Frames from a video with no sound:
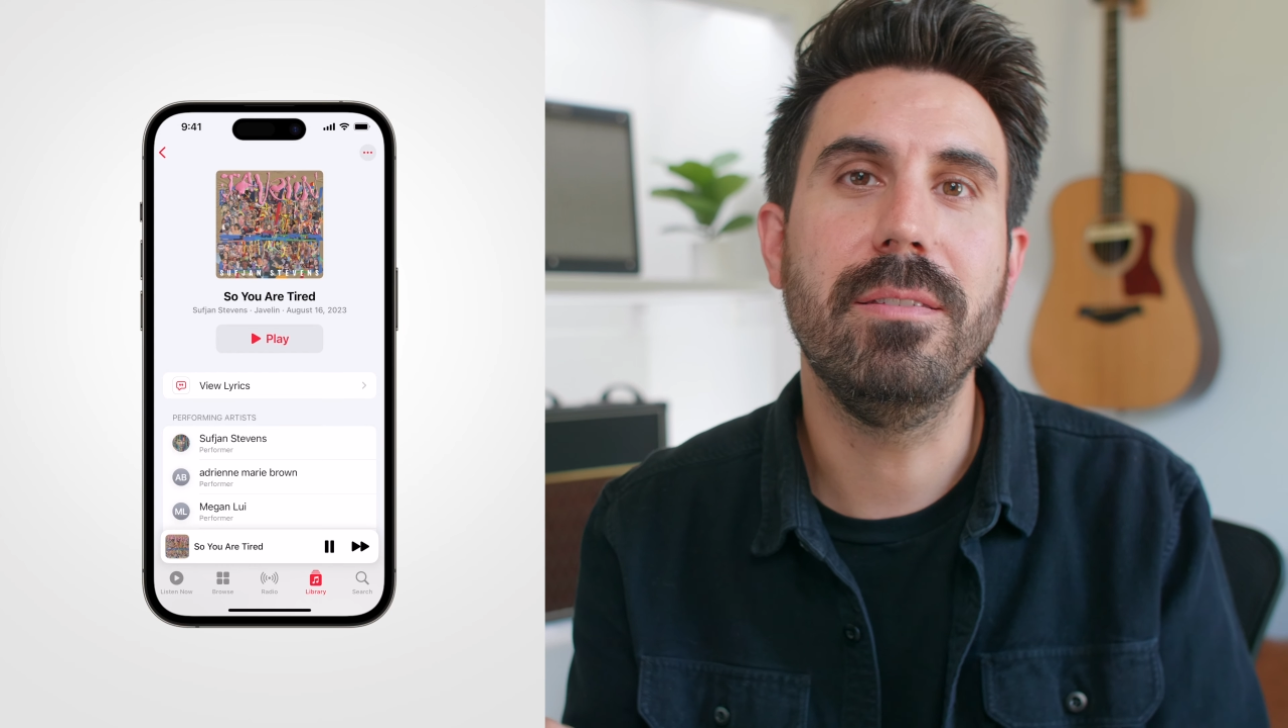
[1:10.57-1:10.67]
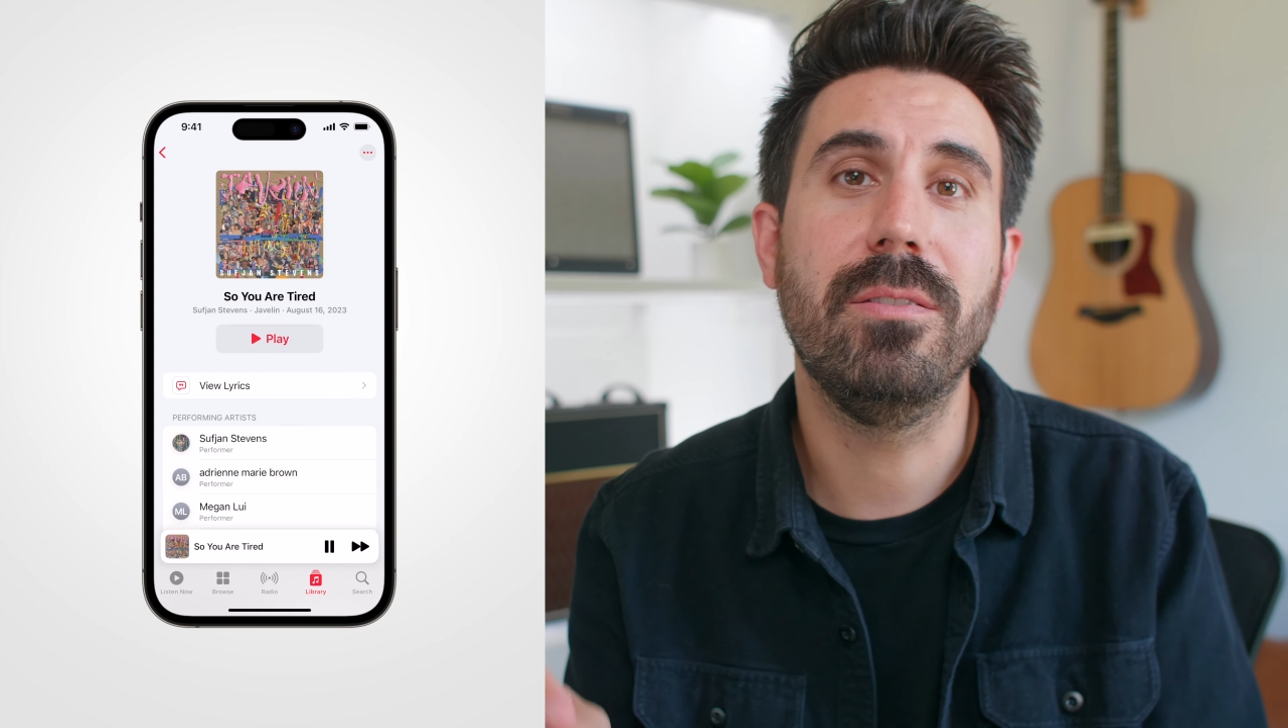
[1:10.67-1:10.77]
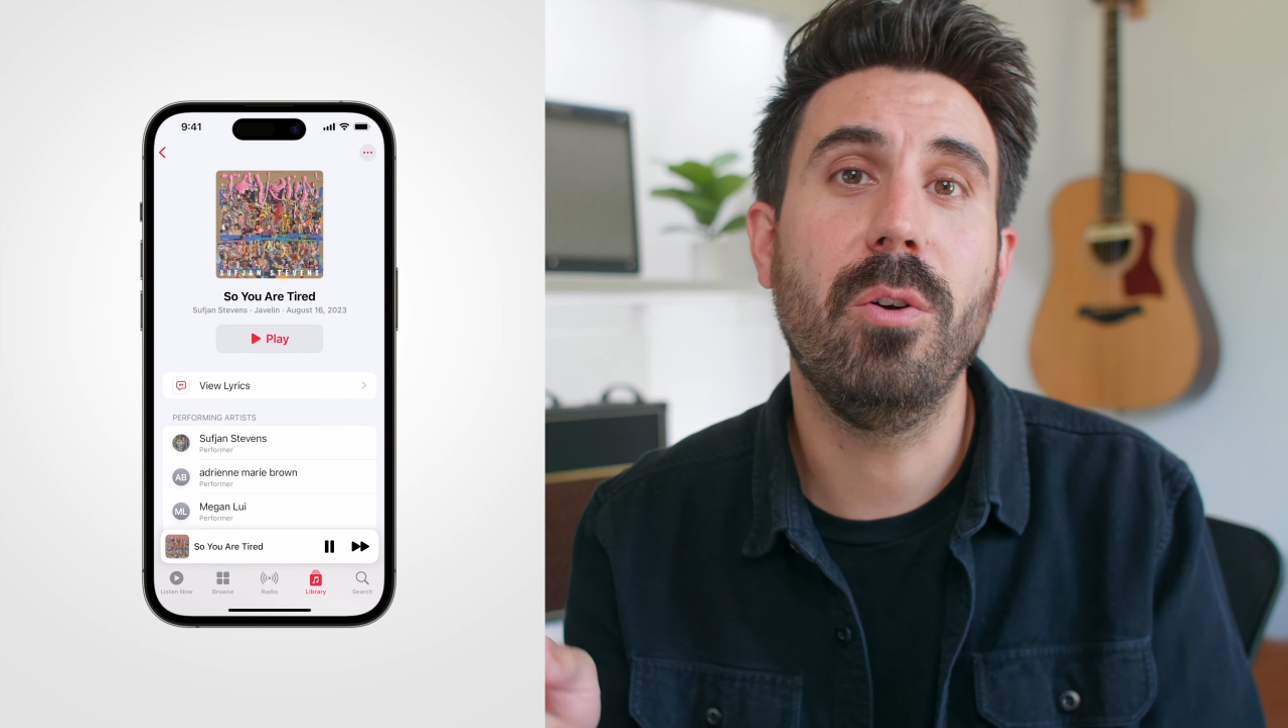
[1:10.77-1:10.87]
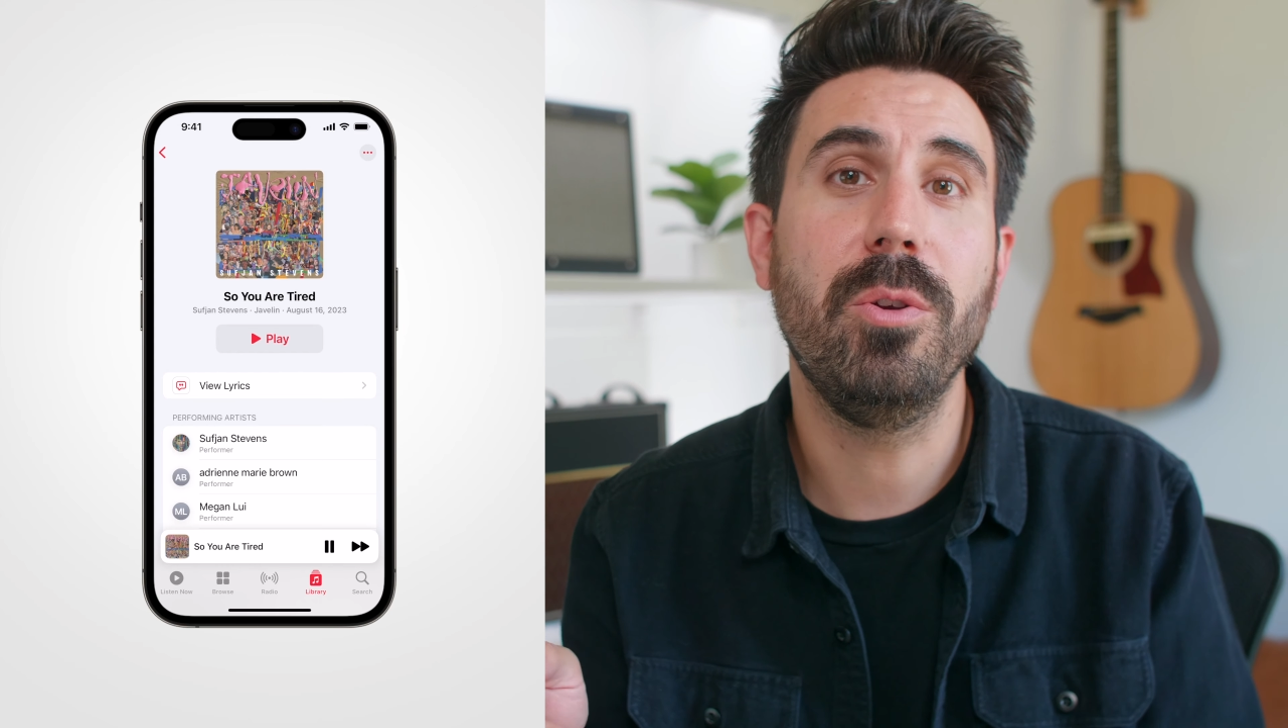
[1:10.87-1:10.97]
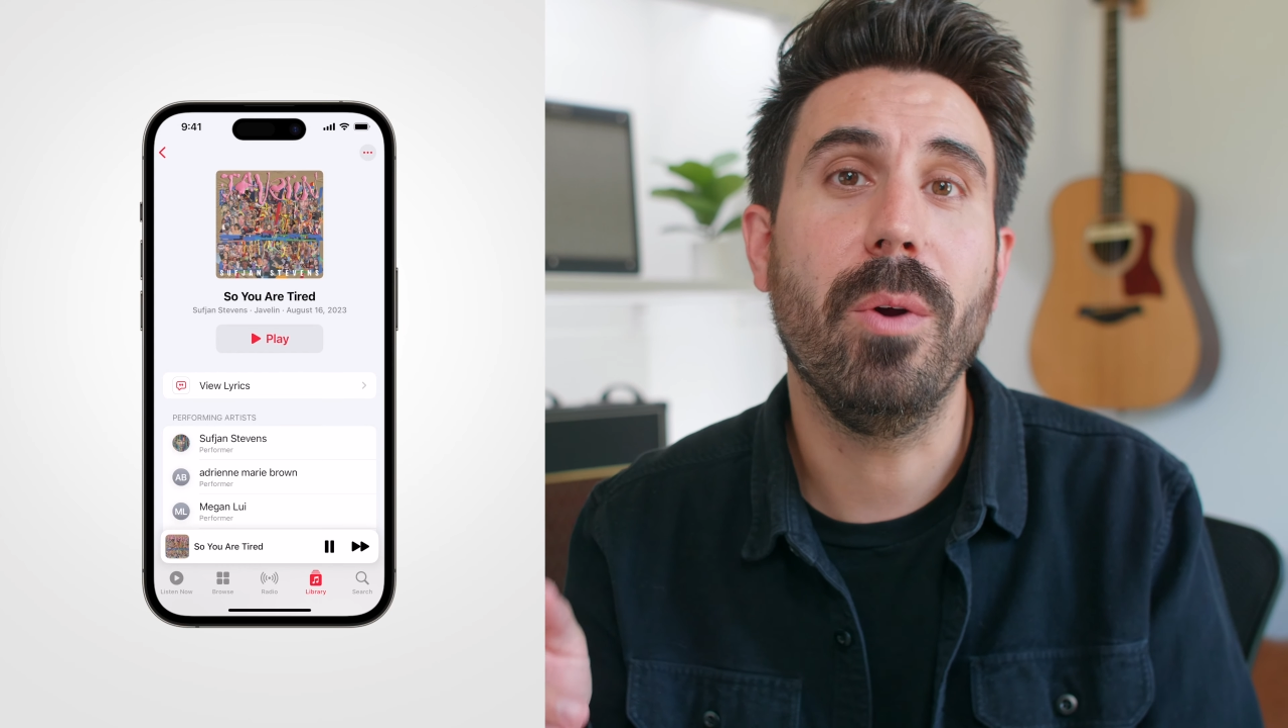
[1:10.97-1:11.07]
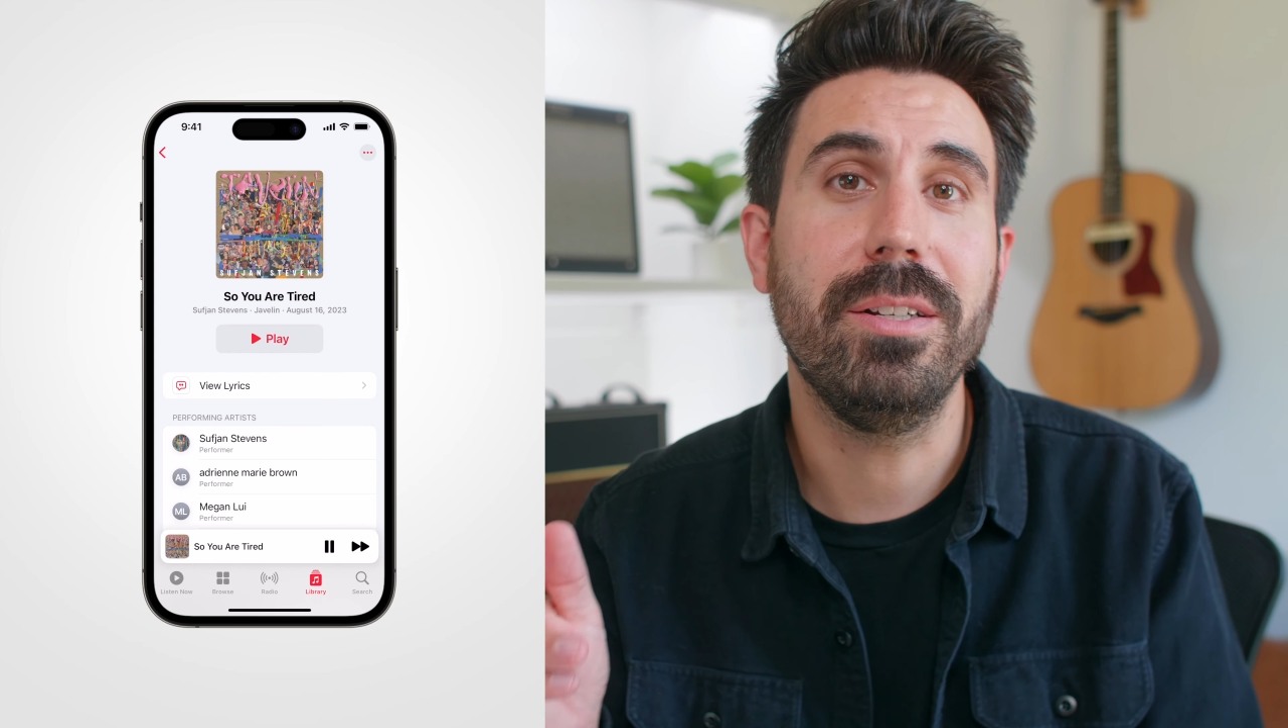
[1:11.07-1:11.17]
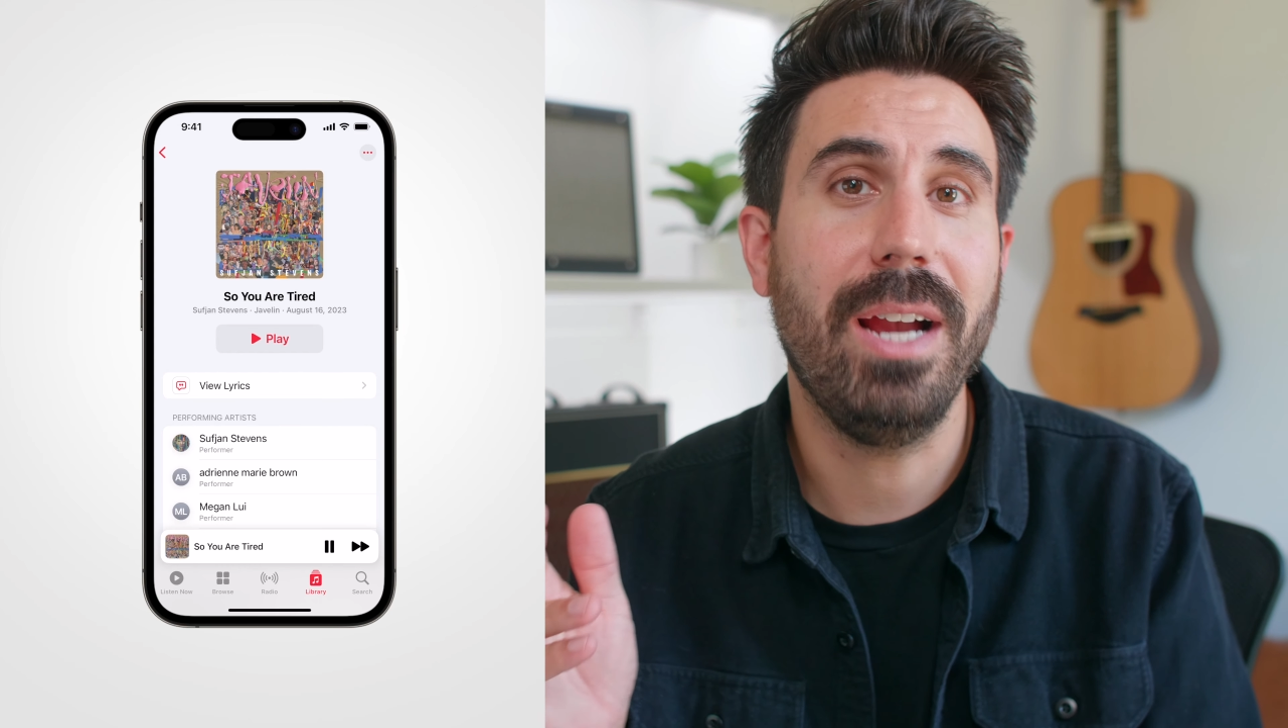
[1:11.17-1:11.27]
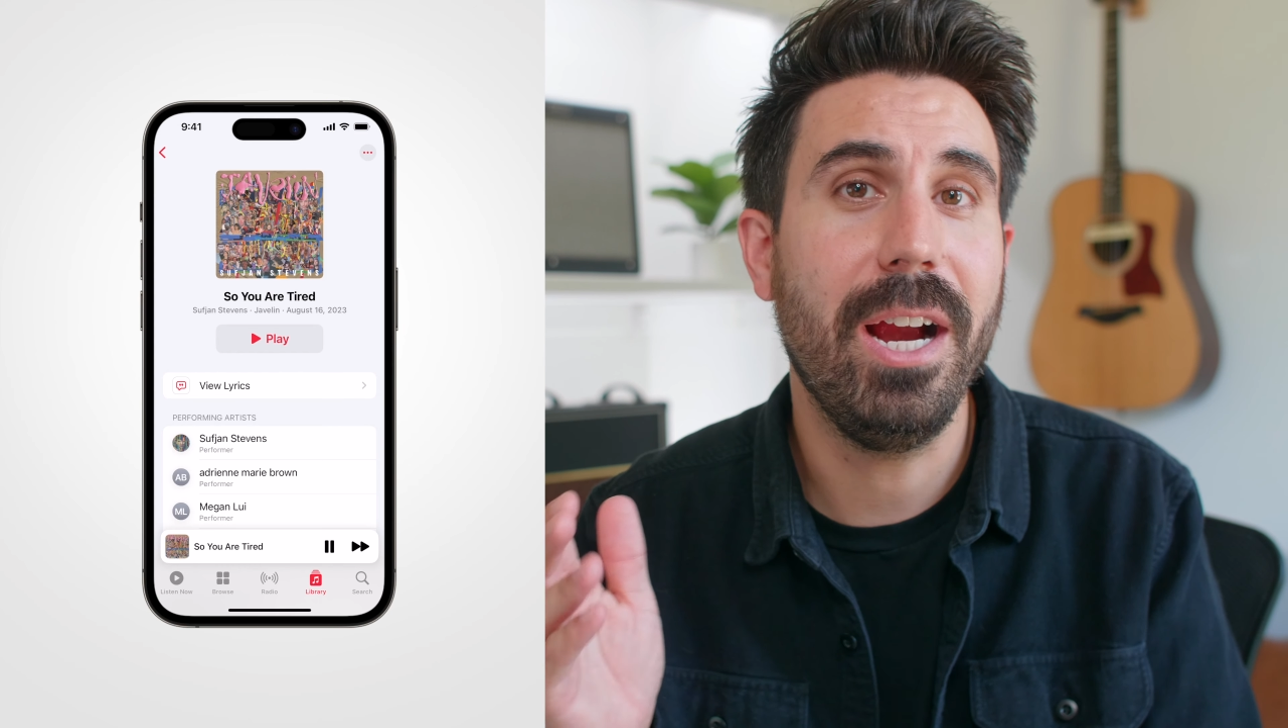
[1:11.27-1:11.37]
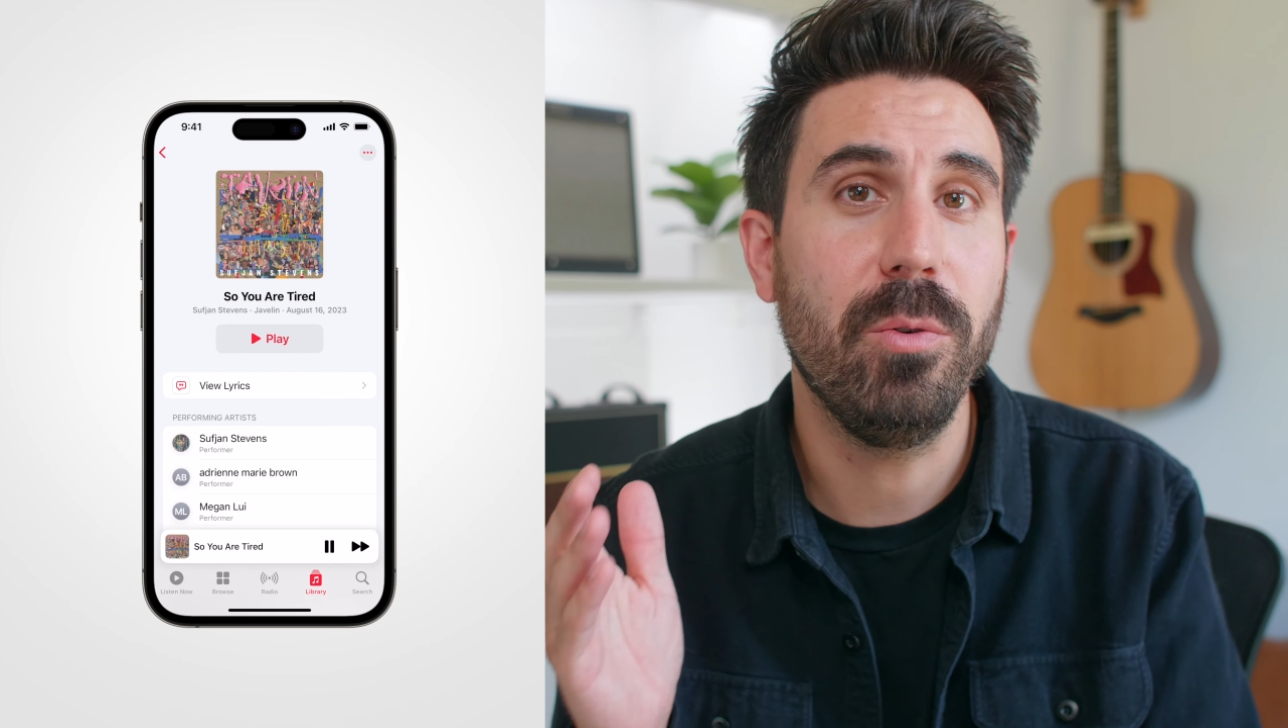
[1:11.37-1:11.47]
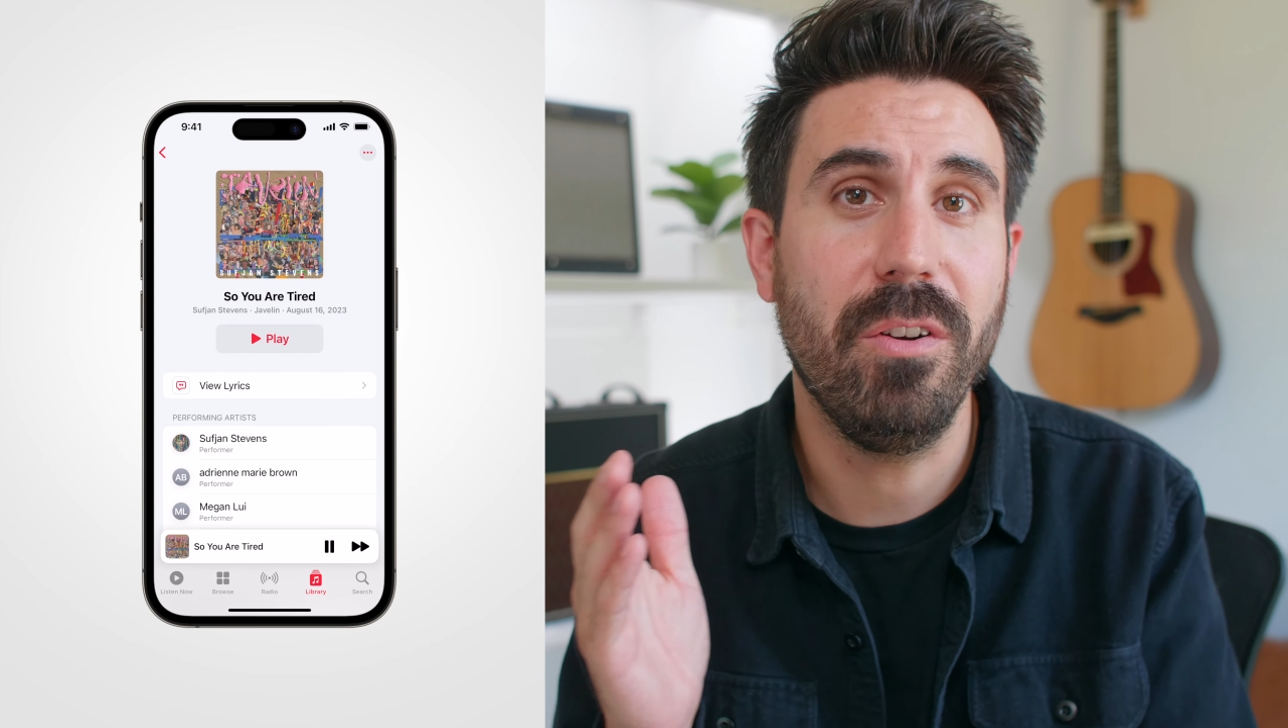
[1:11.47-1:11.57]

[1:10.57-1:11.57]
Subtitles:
So You Are Tired,